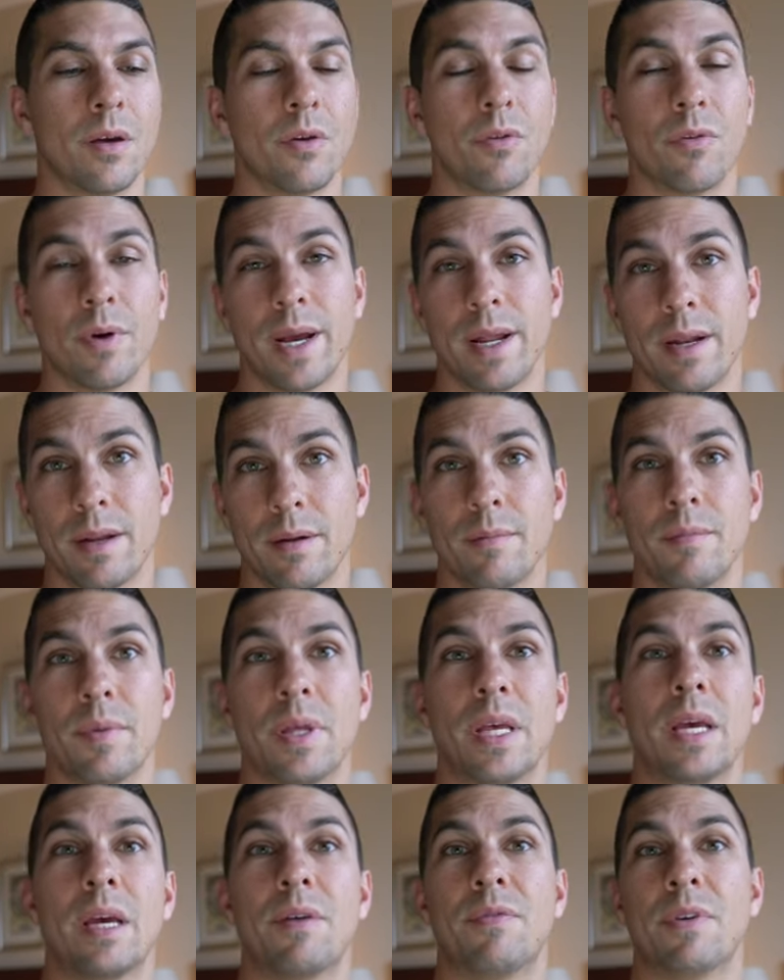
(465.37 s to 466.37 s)
Granted,
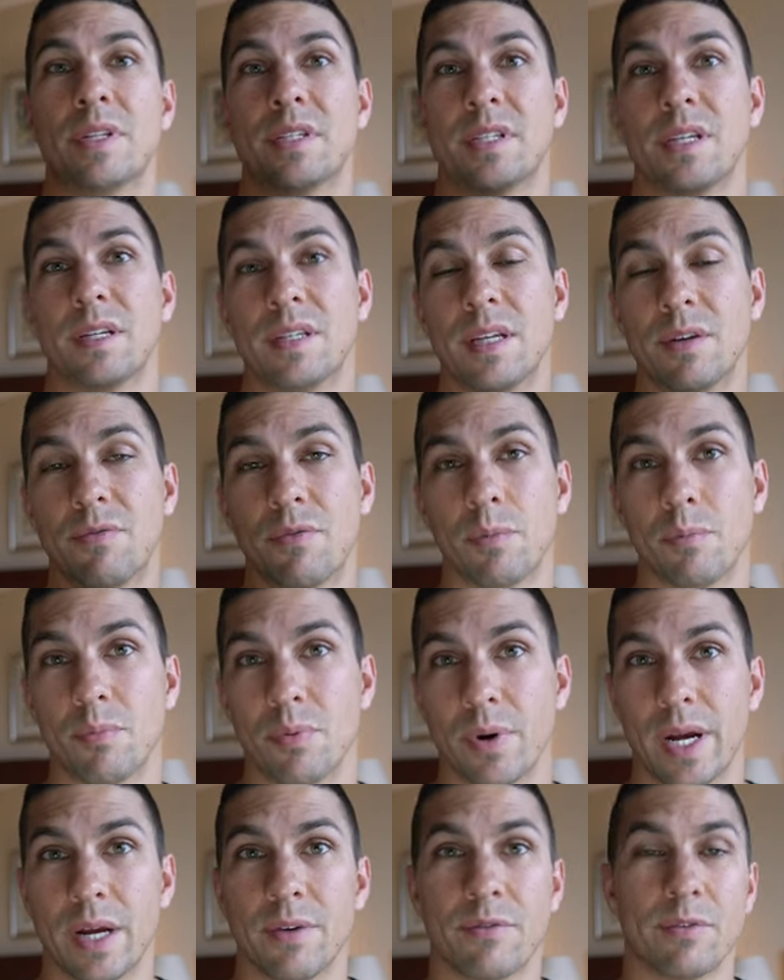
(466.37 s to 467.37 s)
if it's a different
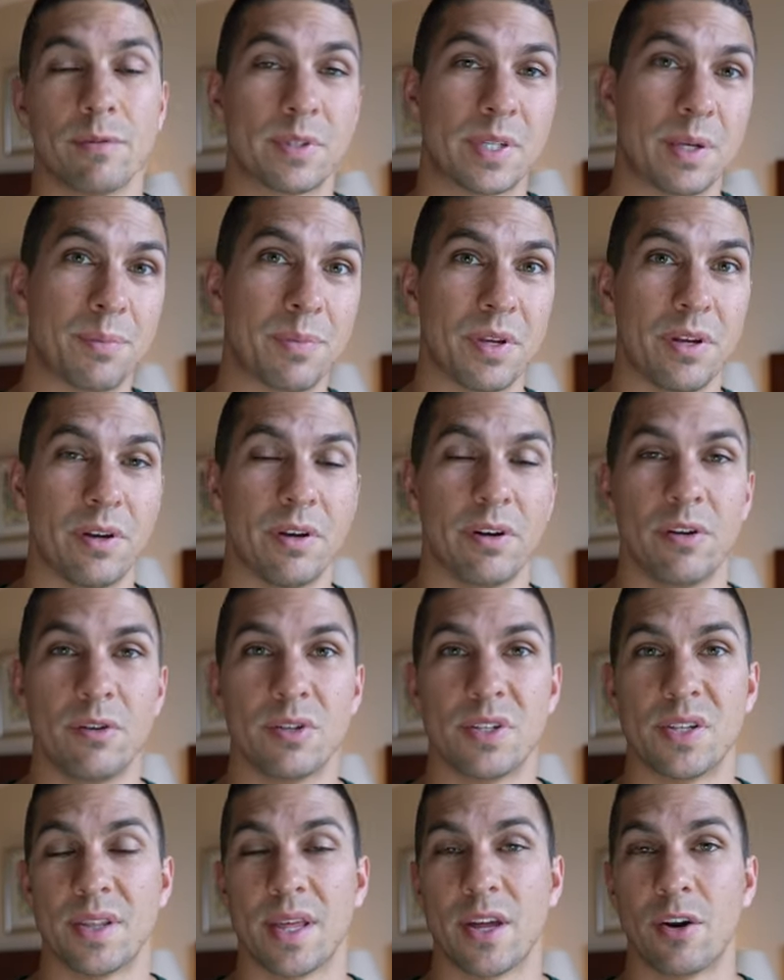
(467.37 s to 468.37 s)
brand from something you're
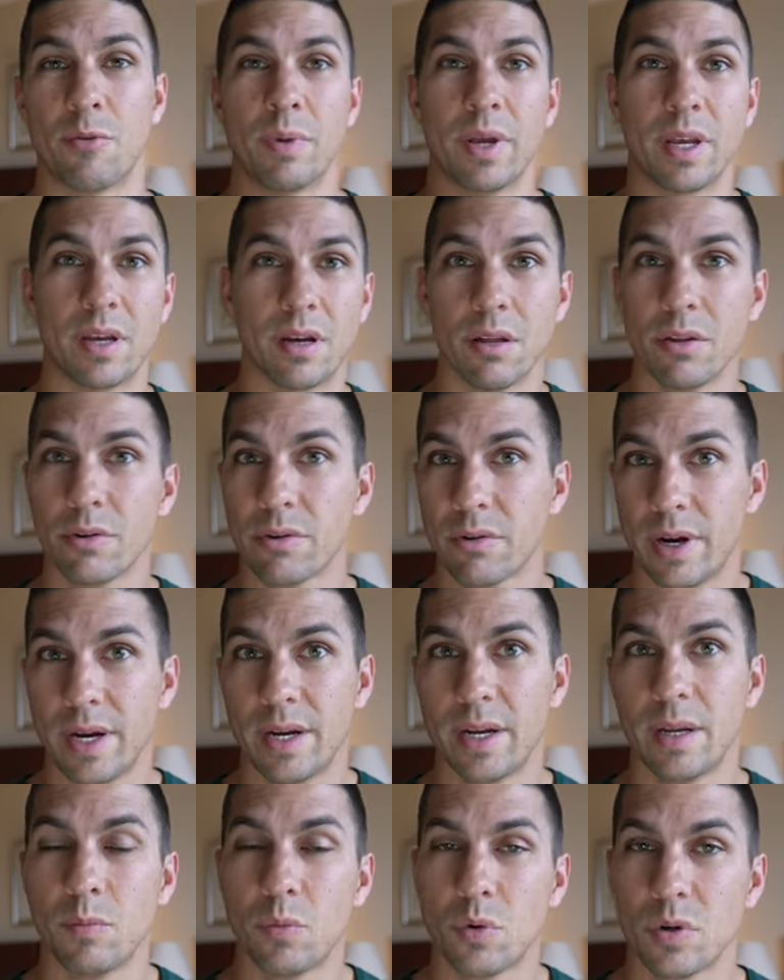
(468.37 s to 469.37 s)
using, that'll make color
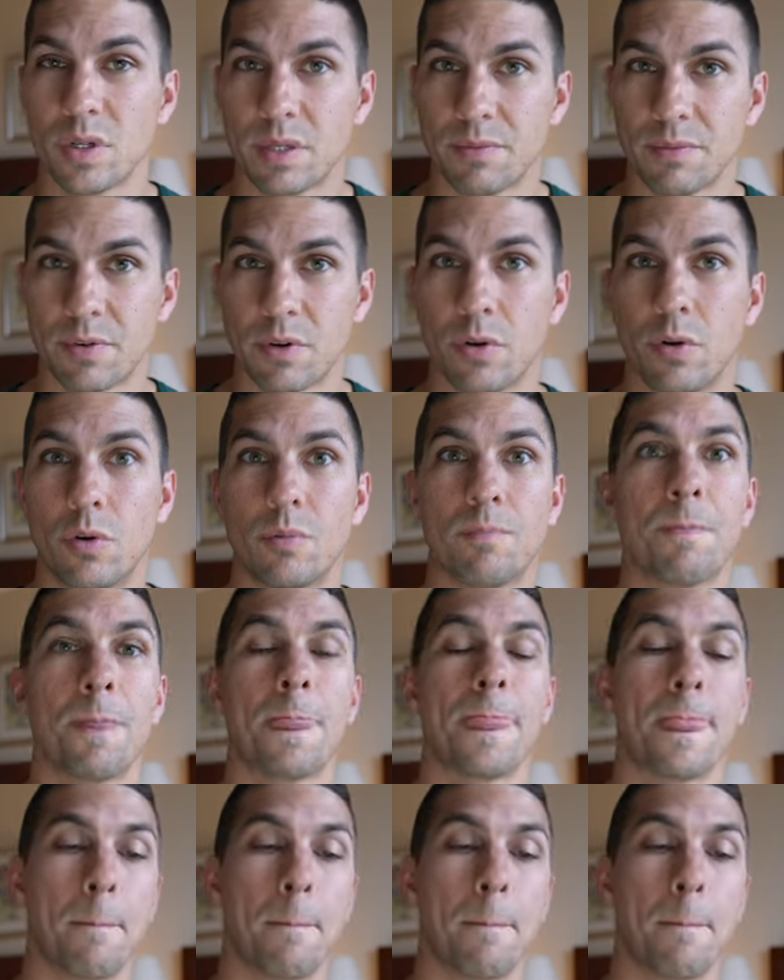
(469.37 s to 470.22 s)
grading more difficult.